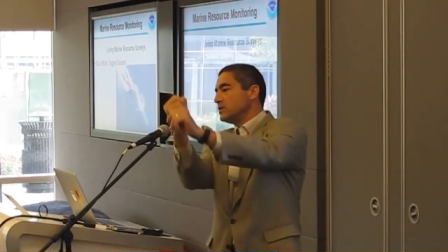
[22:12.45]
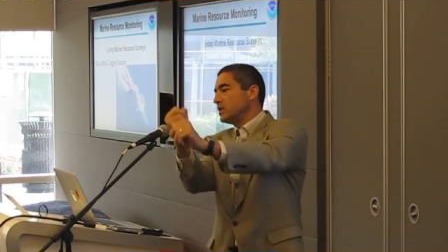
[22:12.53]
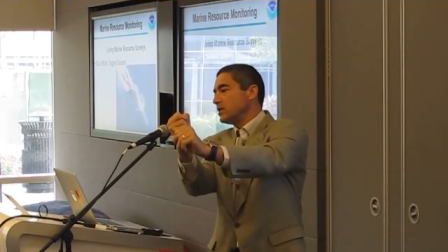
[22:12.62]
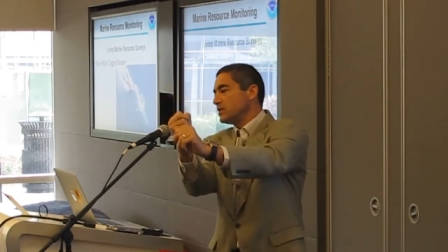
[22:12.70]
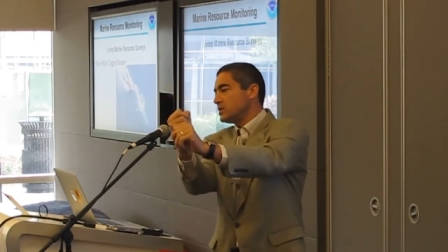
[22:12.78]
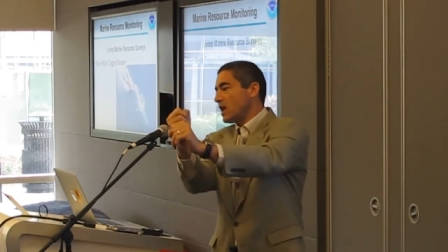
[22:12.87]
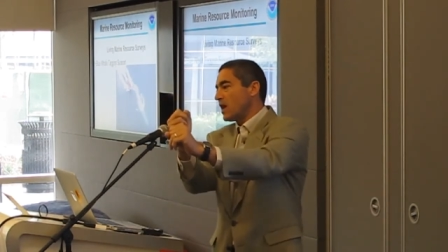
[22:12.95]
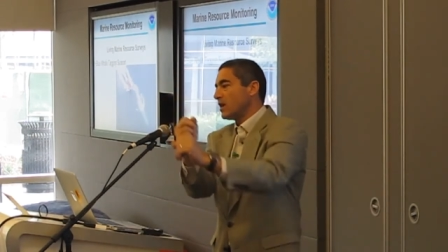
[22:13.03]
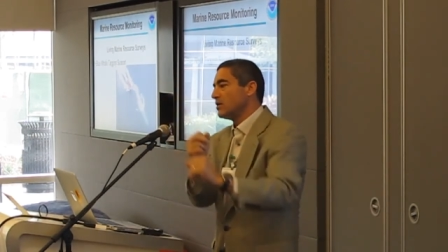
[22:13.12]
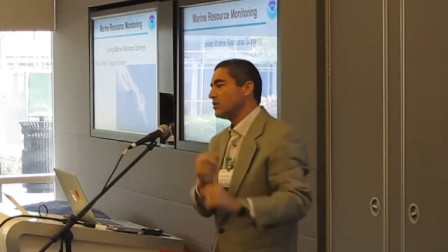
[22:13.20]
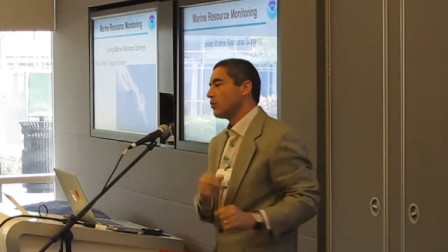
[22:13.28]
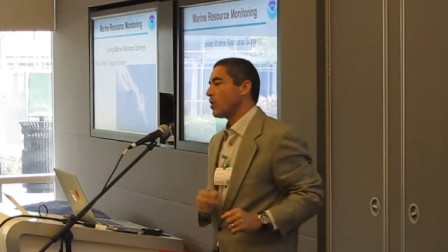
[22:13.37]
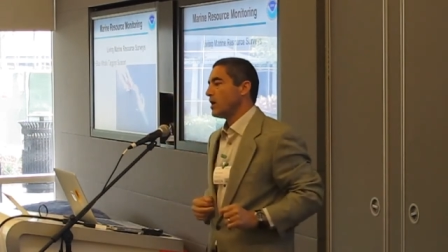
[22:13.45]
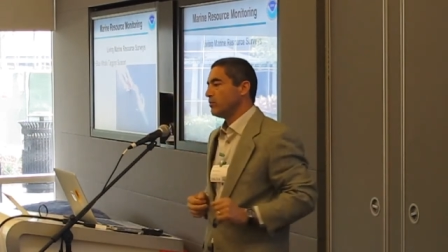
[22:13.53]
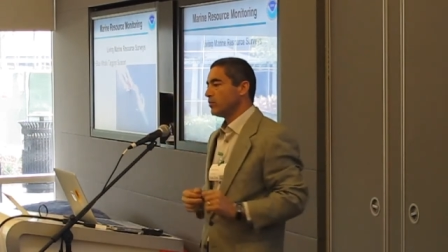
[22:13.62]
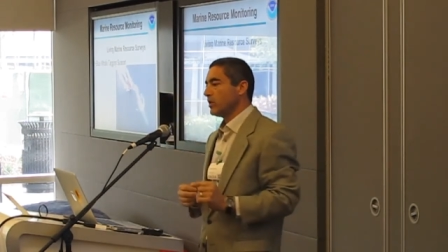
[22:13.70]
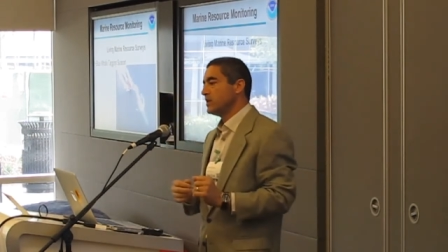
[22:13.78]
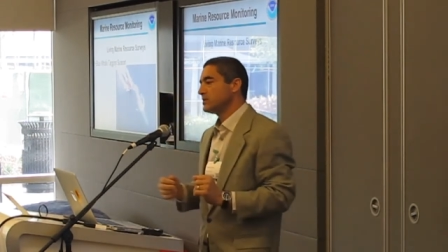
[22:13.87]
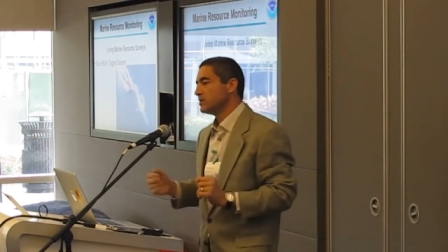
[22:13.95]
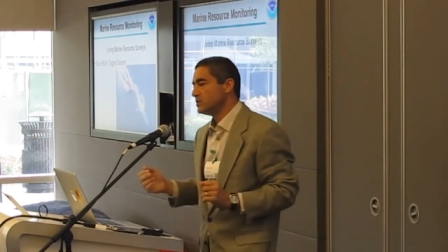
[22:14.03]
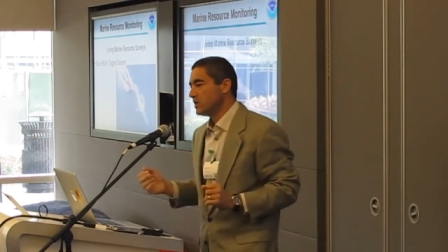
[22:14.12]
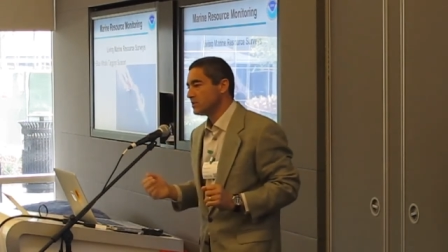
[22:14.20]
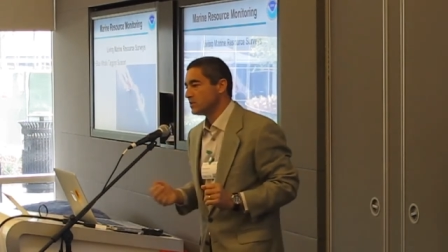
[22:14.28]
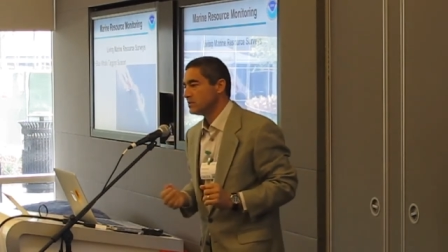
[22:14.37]
get the tag in the right place
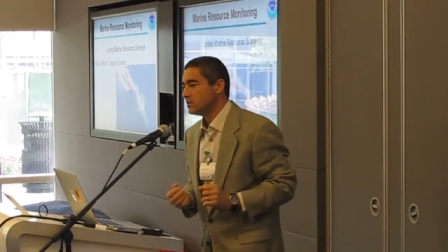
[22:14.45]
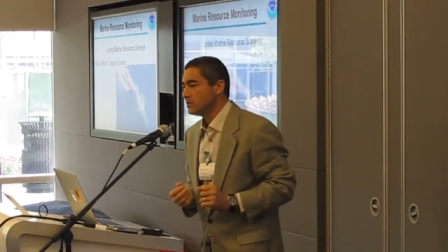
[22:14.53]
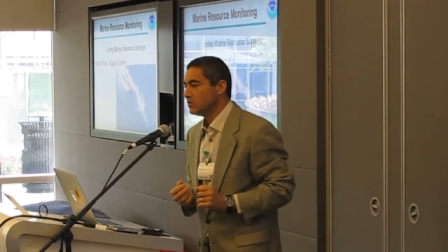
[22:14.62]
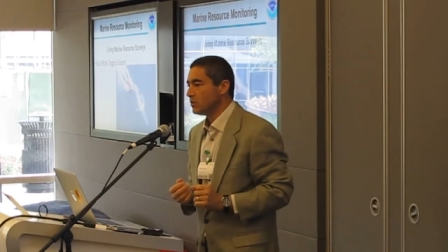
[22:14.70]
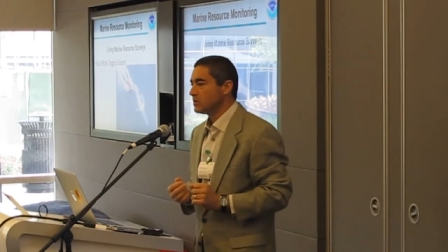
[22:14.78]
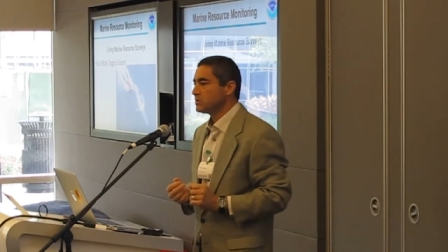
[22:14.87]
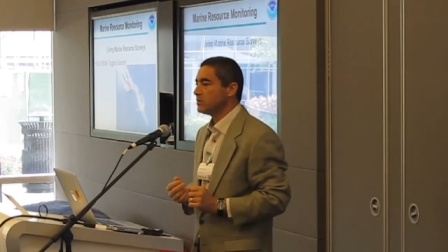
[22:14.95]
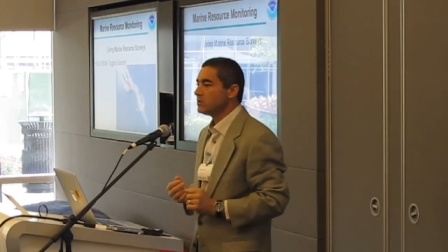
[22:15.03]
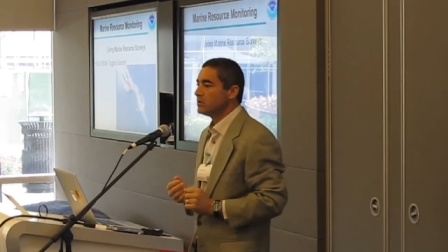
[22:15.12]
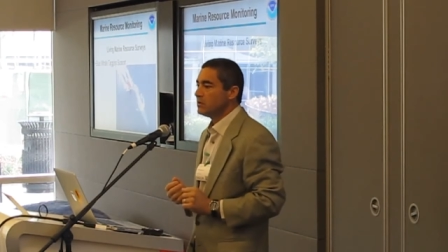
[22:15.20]
adjacent to the dorsal,